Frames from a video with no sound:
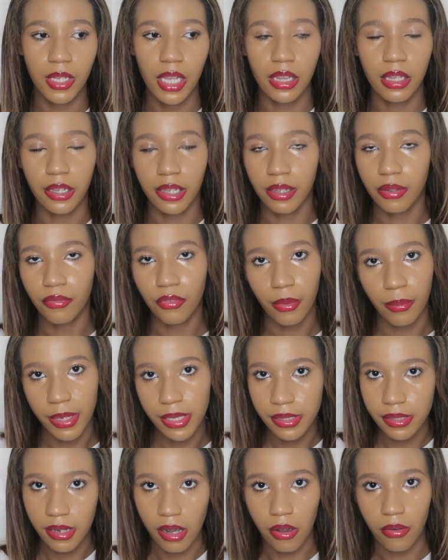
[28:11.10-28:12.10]
looking for
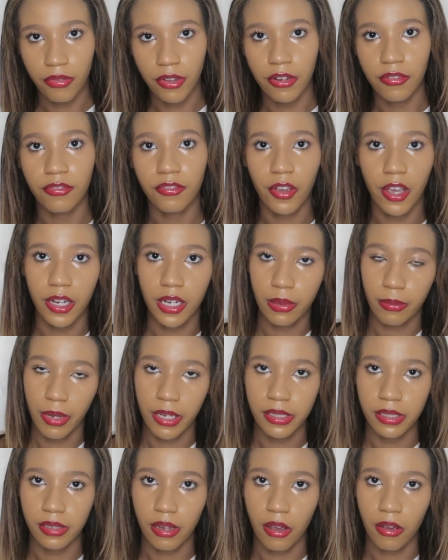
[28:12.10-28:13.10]
myself and finding
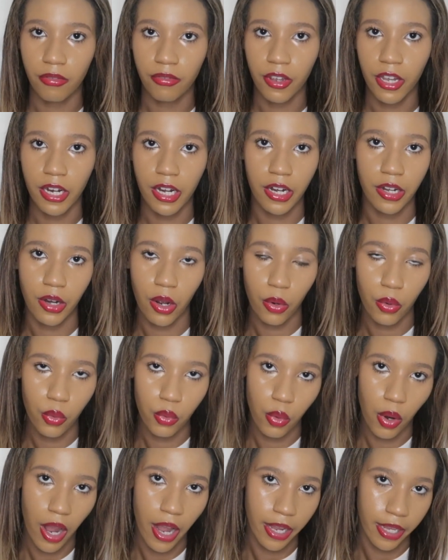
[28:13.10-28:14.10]
myself, and I know
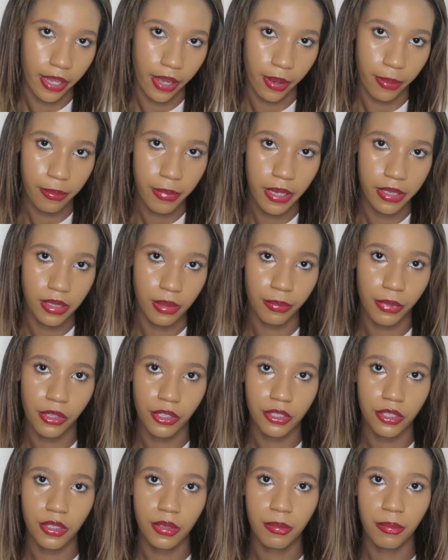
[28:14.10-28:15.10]
who I am as a
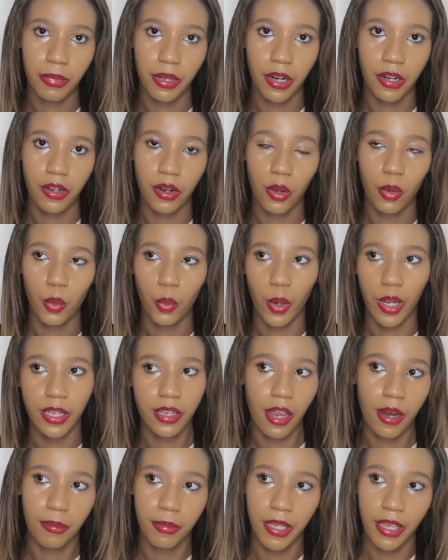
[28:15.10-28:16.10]
person, but I know who I
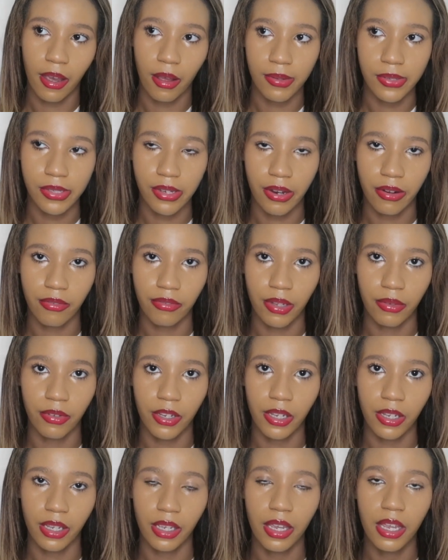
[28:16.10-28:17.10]
can be outside of
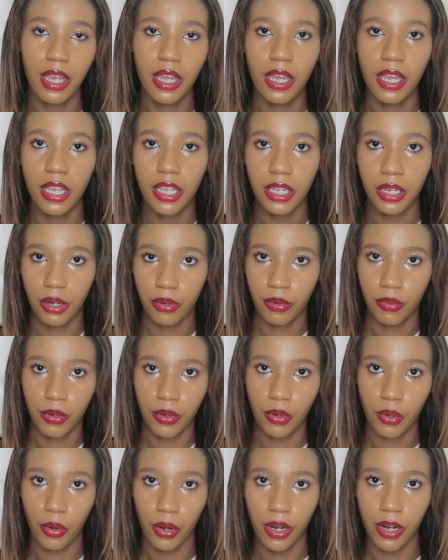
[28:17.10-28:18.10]
living here in
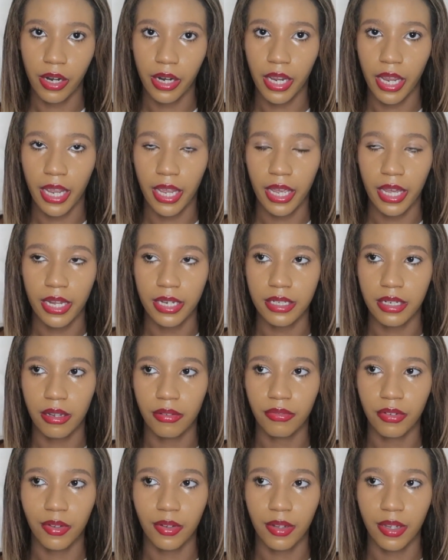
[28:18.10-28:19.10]
New York, and I
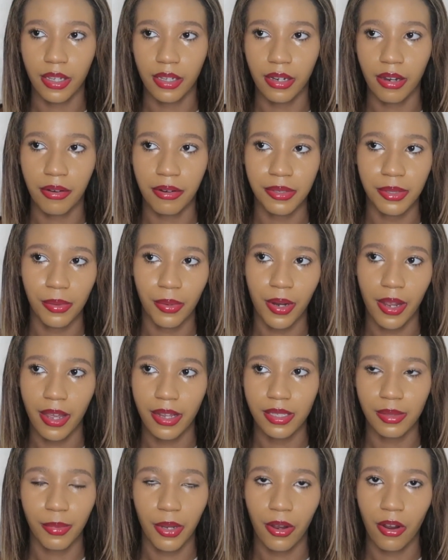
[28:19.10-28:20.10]
feel like Arizona
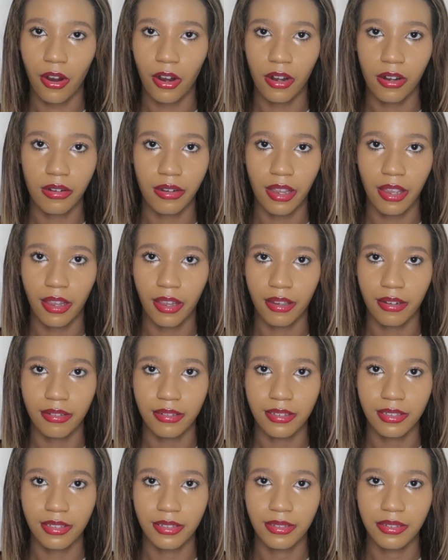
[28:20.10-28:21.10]
has my heart, and